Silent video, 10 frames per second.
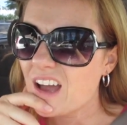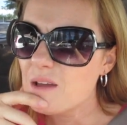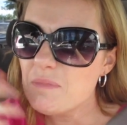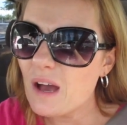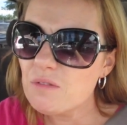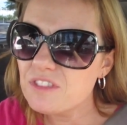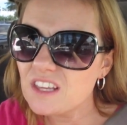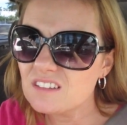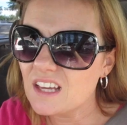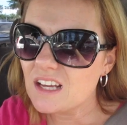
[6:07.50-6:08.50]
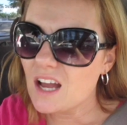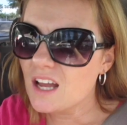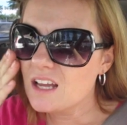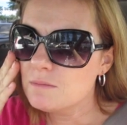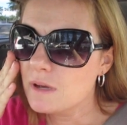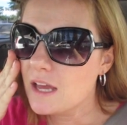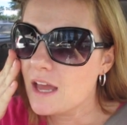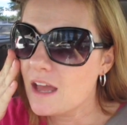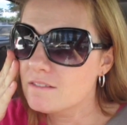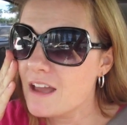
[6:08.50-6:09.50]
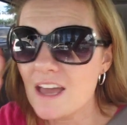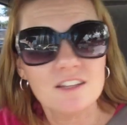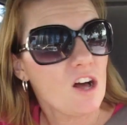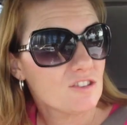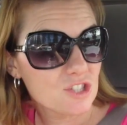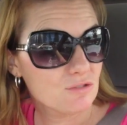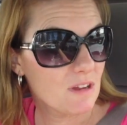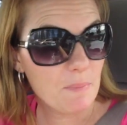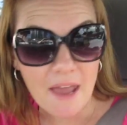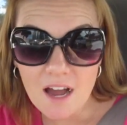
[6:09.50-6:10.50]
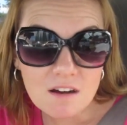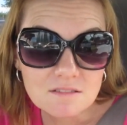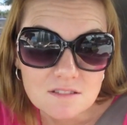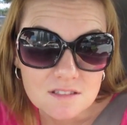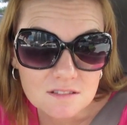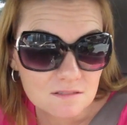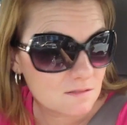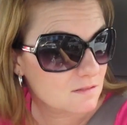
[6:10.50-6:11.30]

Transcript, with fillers: I'm healthy. Like I'm, a, I had lost three pounds,